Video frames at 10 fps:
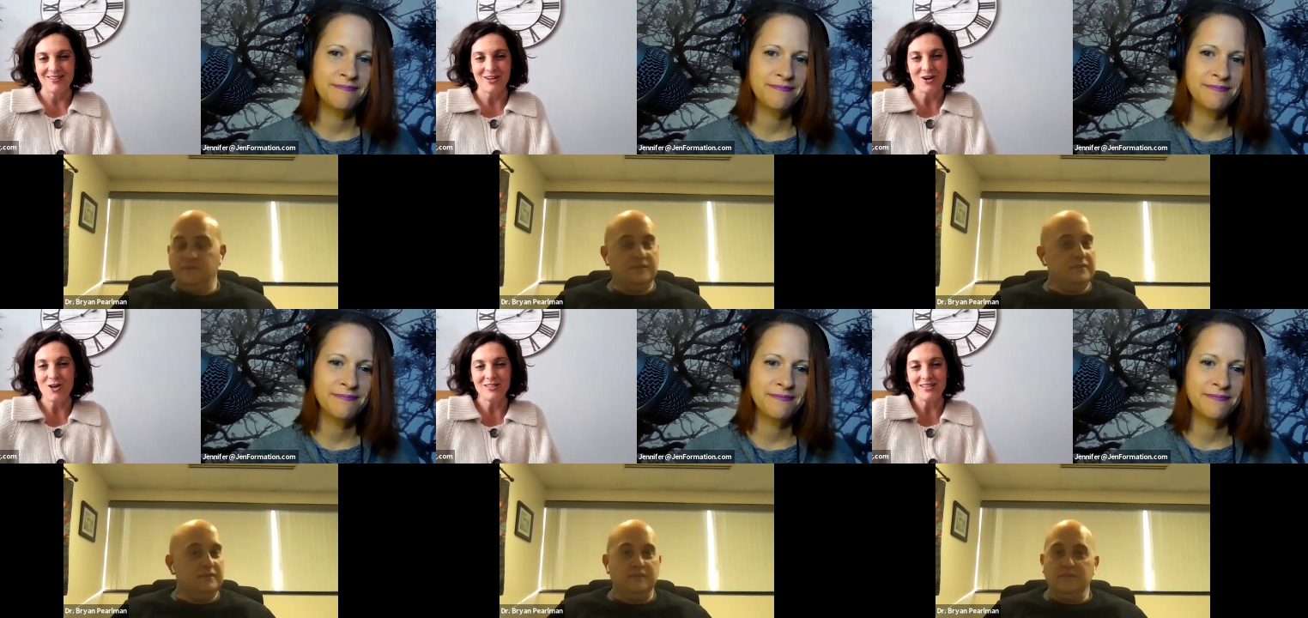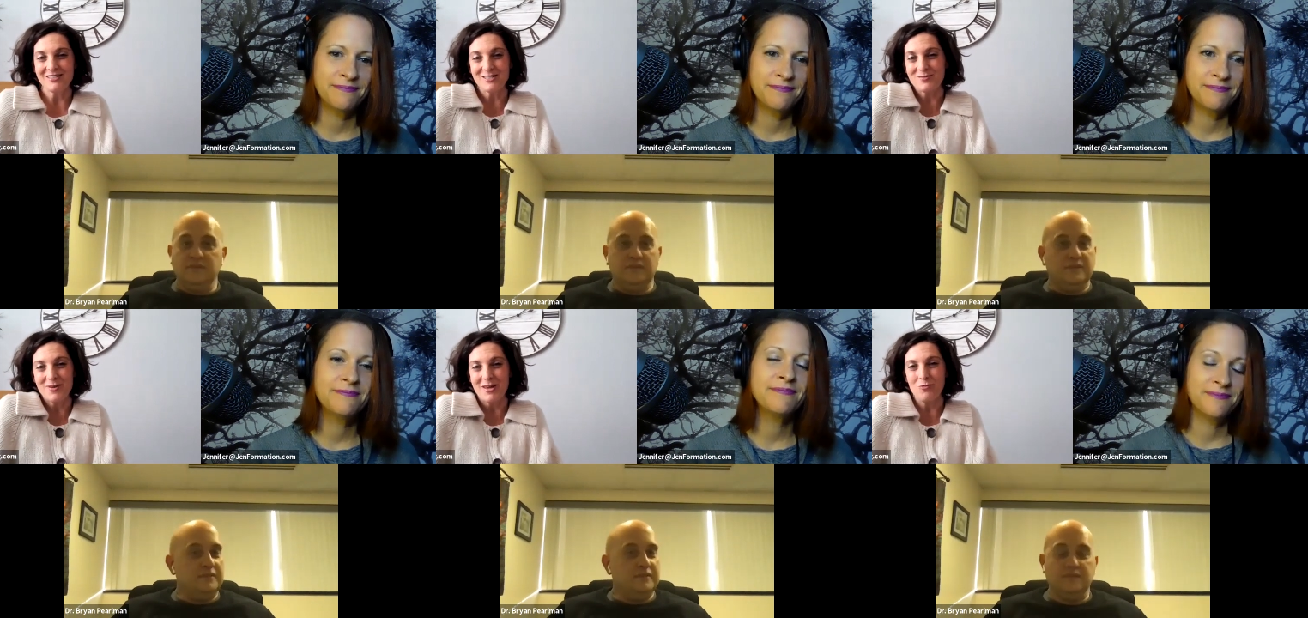Speaker 1: like all it does
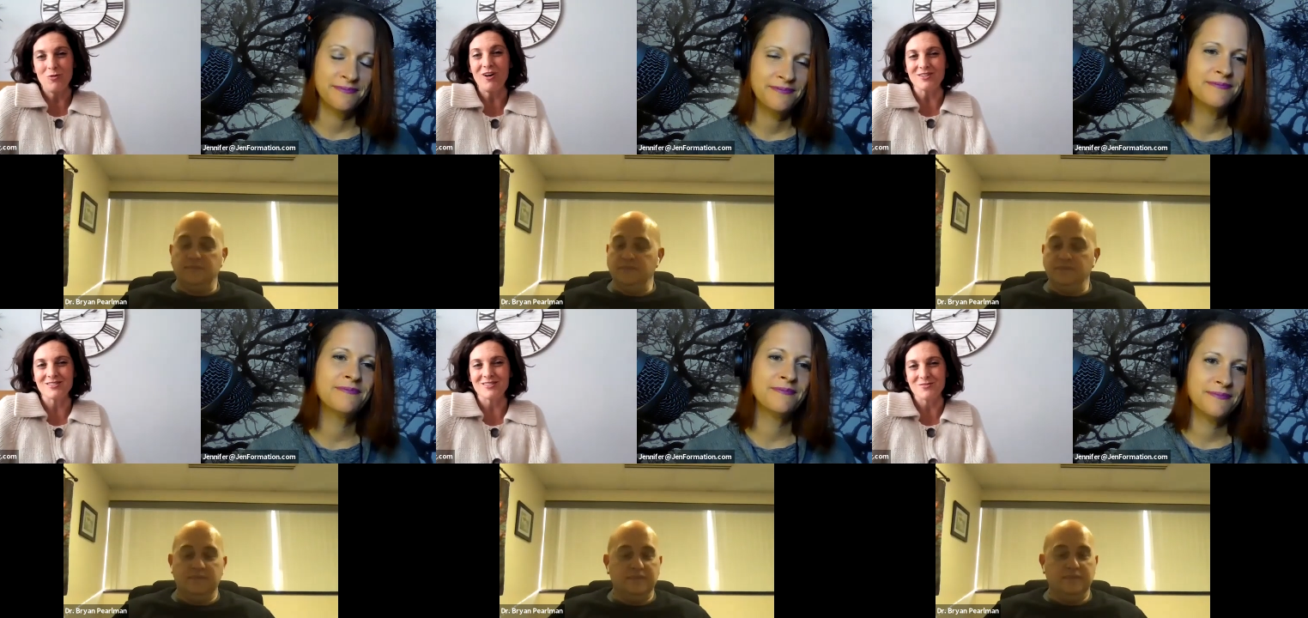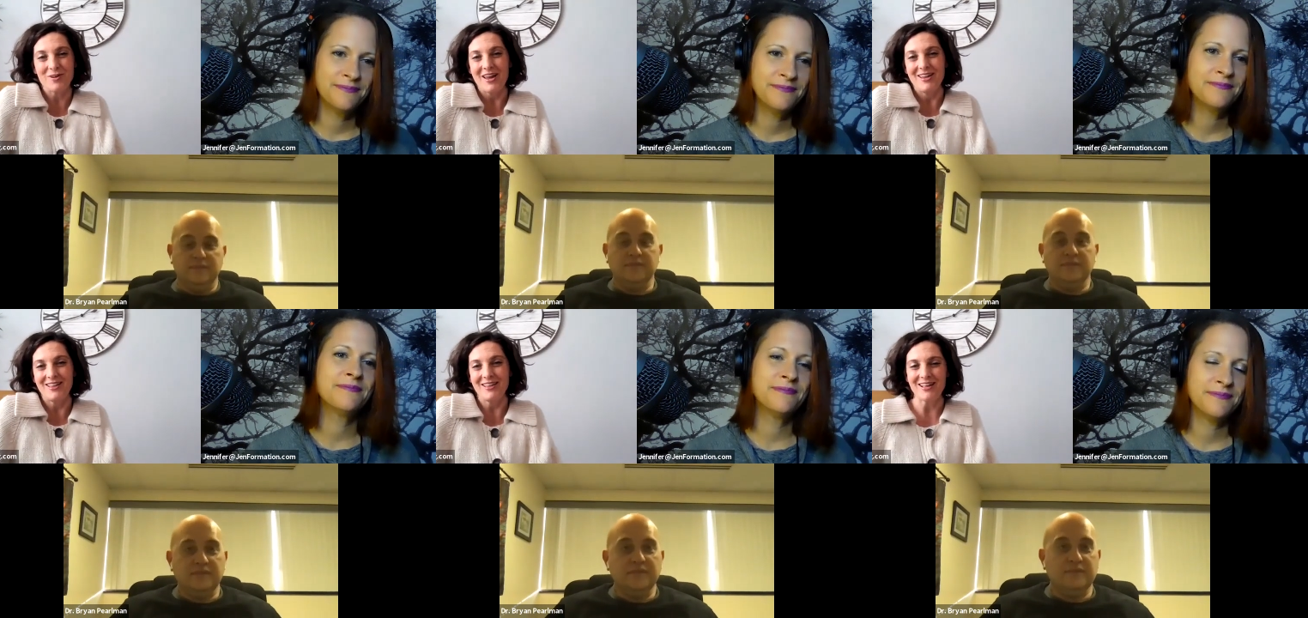is make it worse,
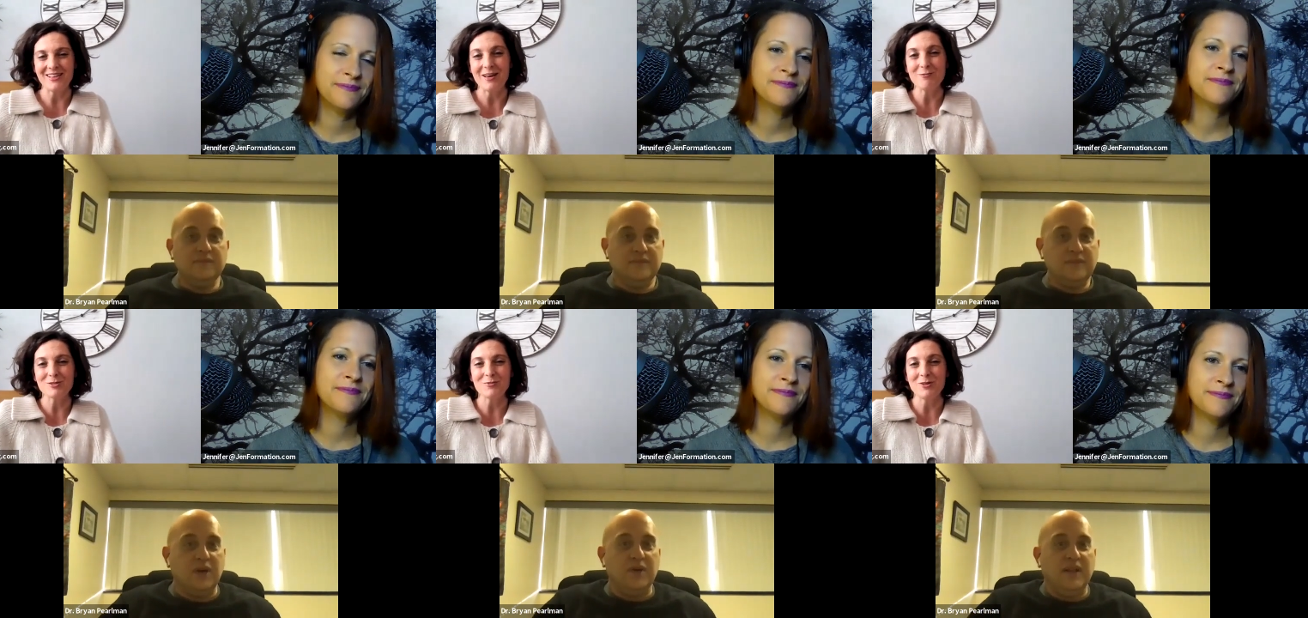right? Like that that was